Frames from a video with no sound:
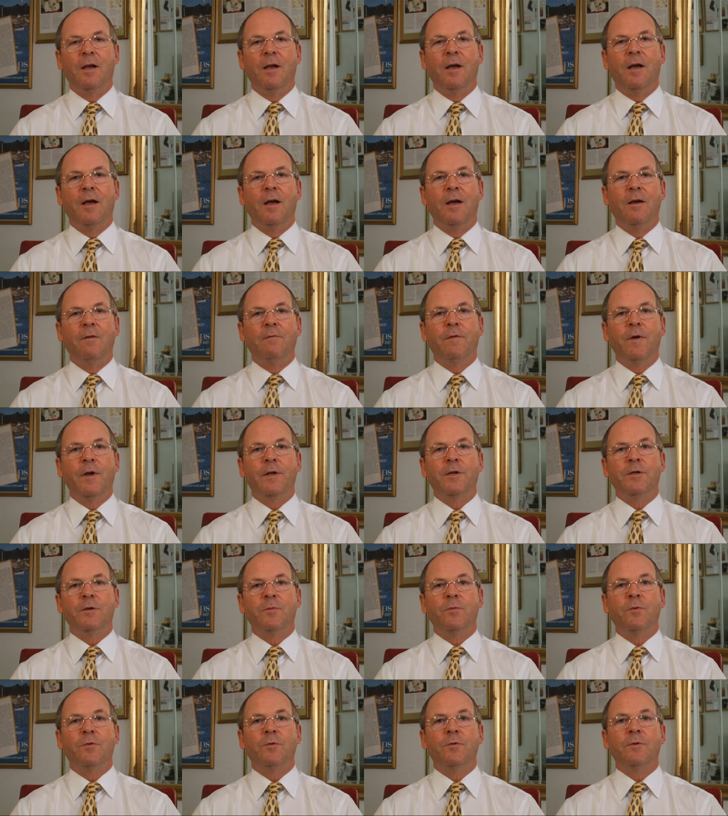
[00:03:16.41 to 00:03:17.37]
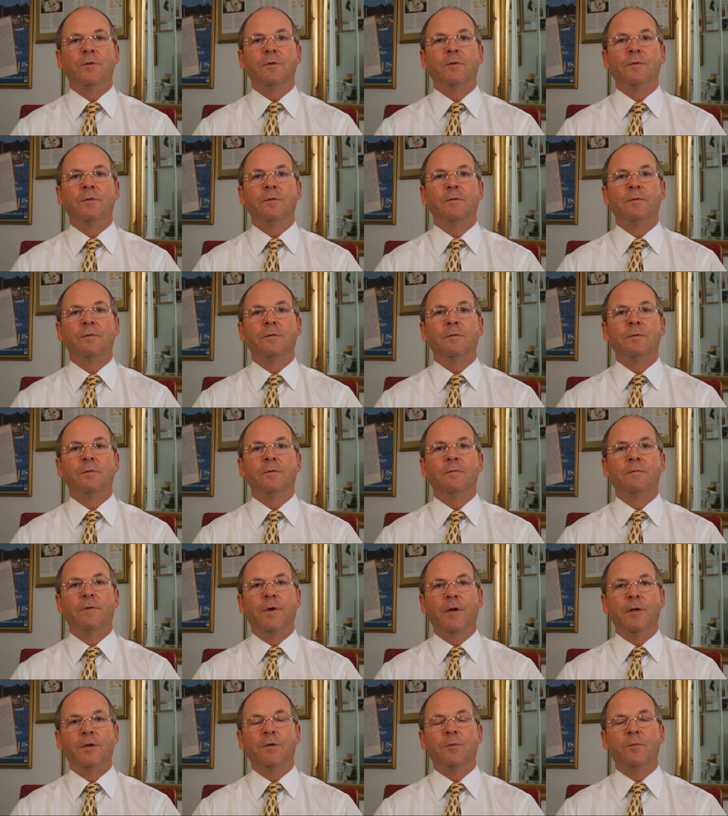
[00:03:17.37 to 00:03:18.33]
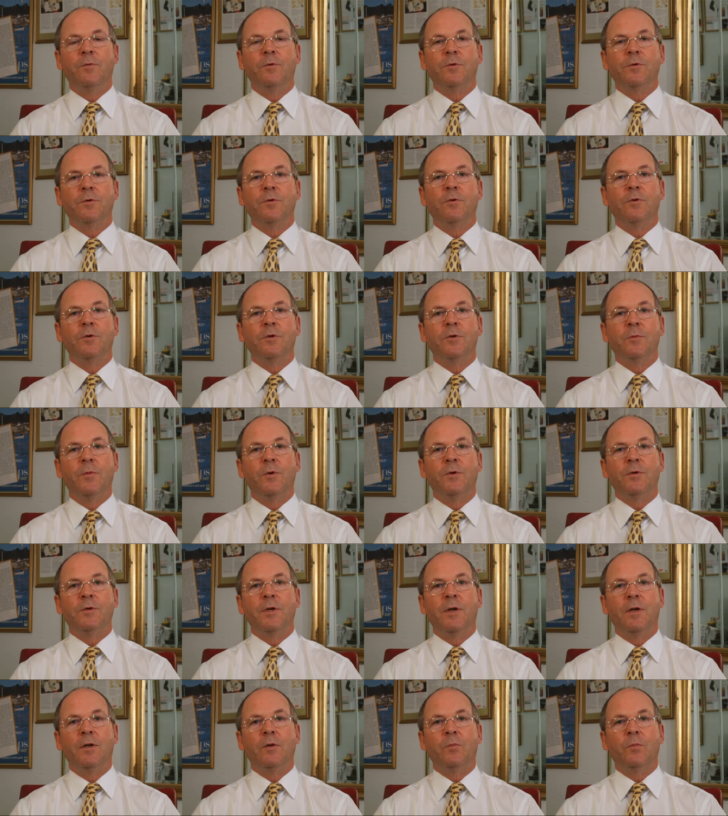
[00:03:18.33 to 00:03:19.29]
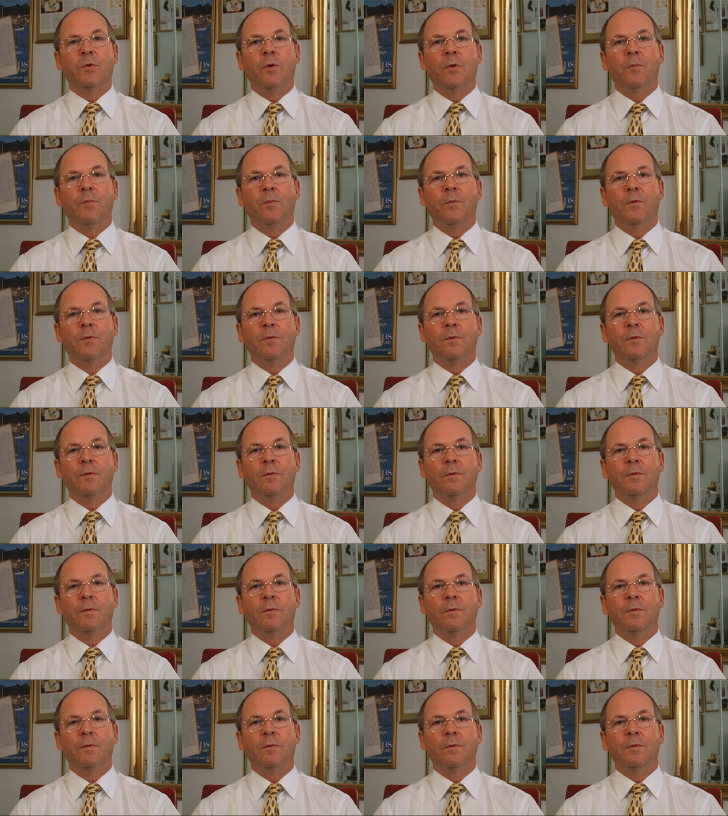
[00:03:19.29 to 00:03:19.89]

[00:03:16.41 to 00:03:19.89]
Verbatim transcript: Uh, vegetables. Vegetables cause the most health problems.